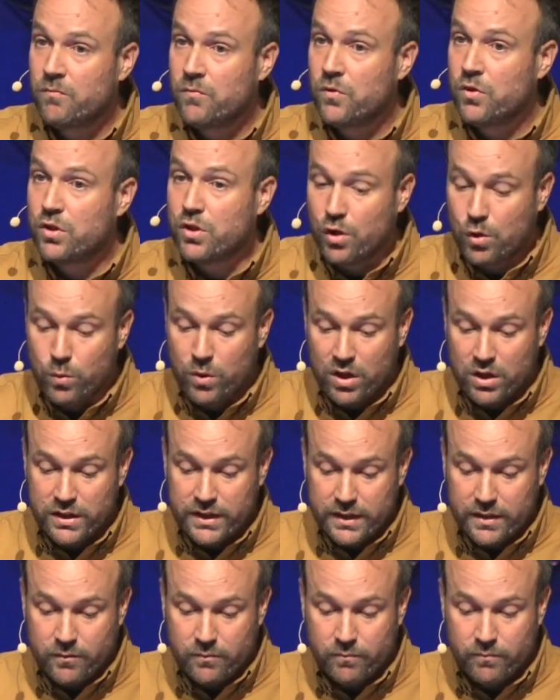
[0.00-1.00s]
Go all
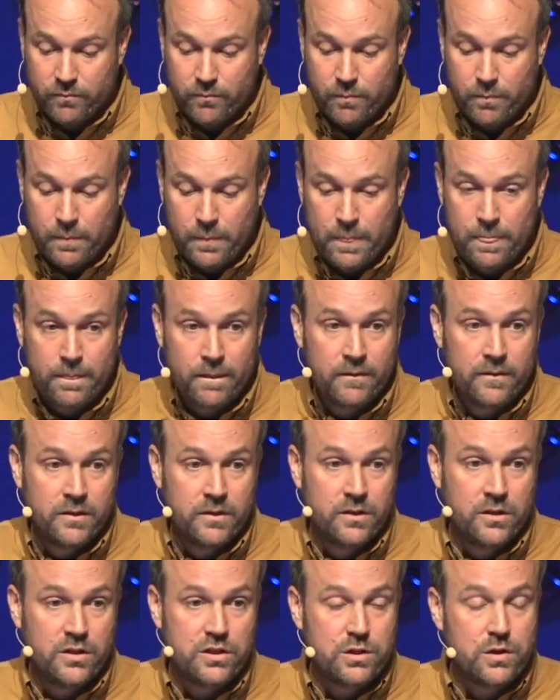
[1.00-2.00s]
in.
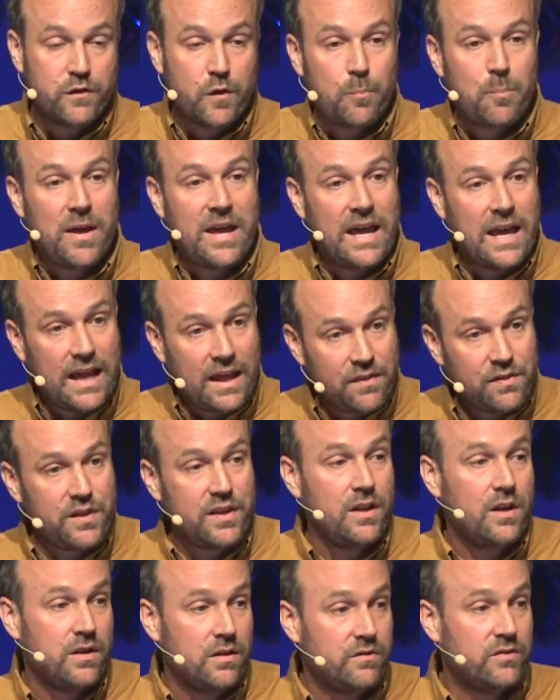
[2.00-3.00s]
Do you have a
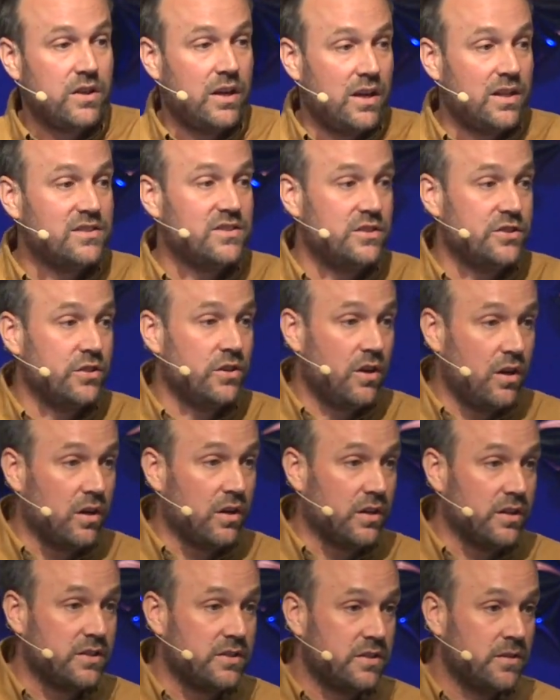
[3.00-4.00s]
pantheon of gods in your
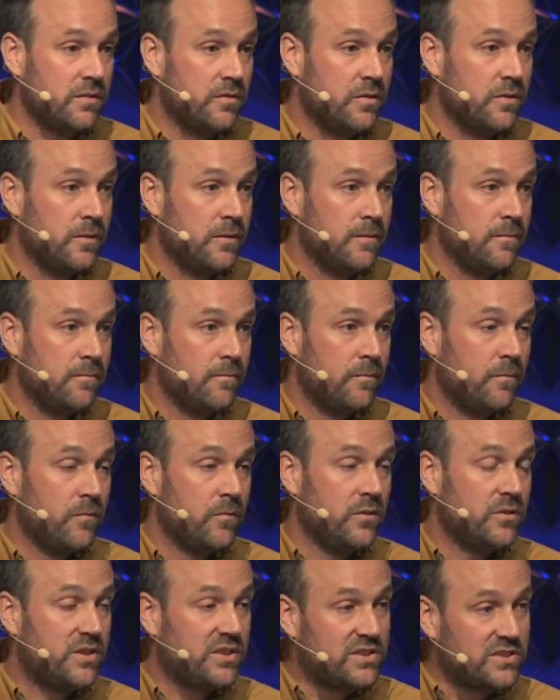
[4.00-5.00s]
heart?
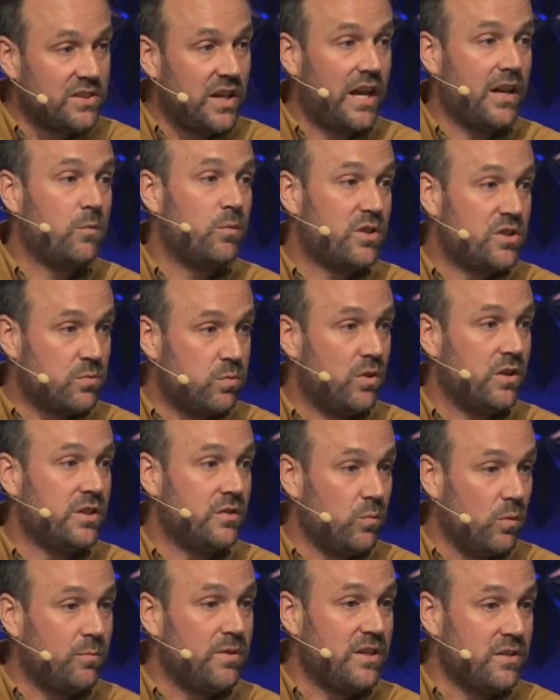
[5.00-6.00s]
Decide which one
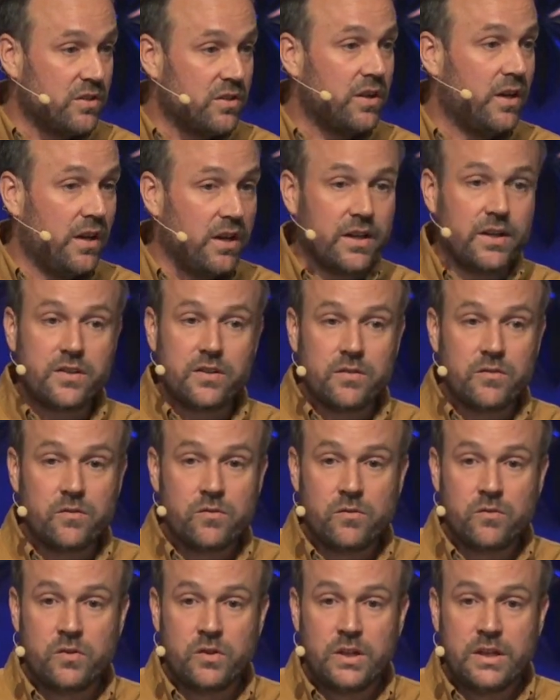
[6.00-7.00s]
will be your God.
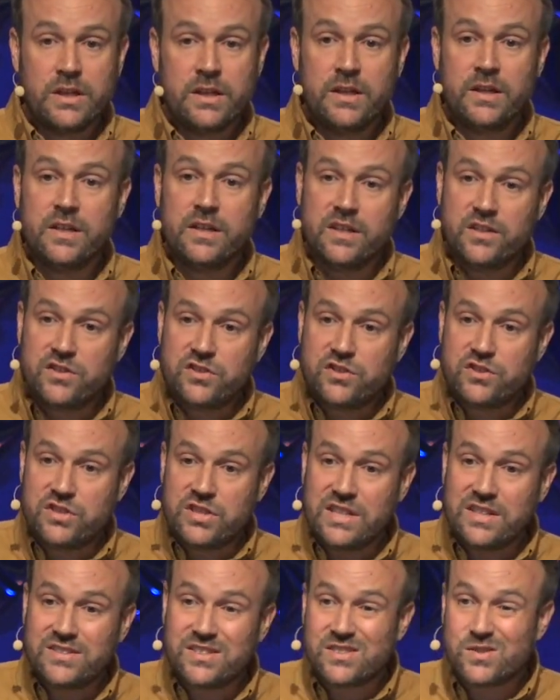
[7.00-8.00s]
Is
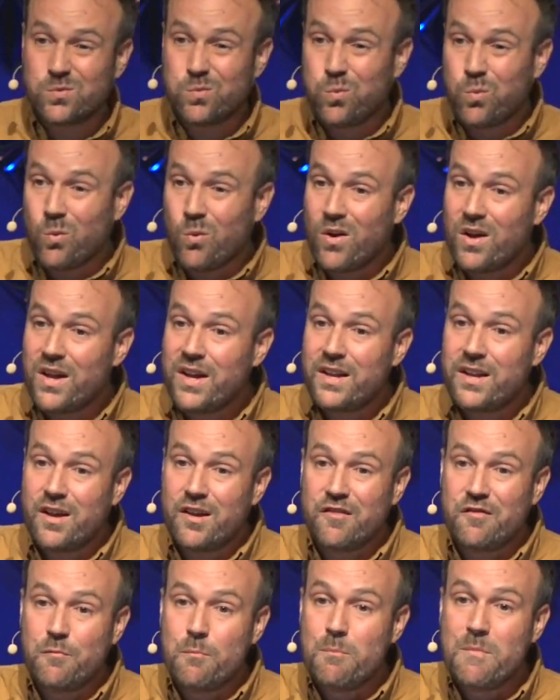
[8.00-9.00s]
Jesus one
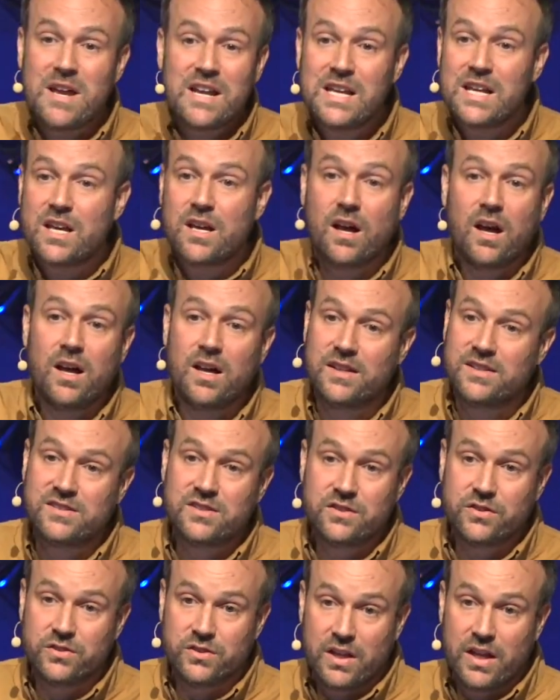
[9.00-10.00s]
of many gods
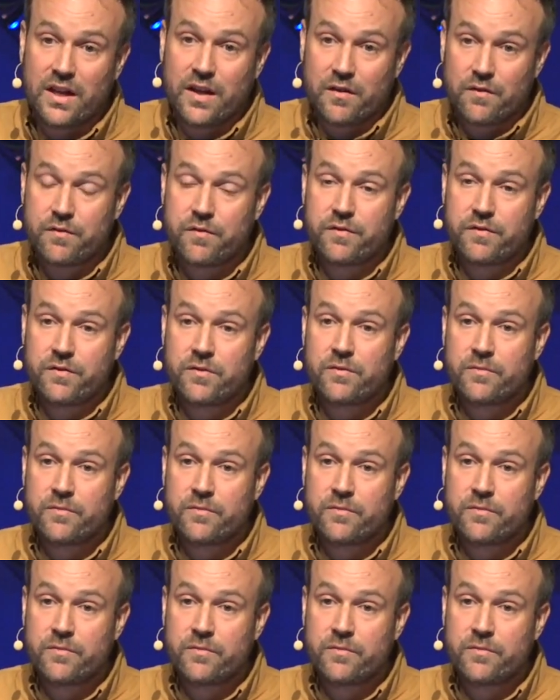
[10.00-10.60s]
in your life?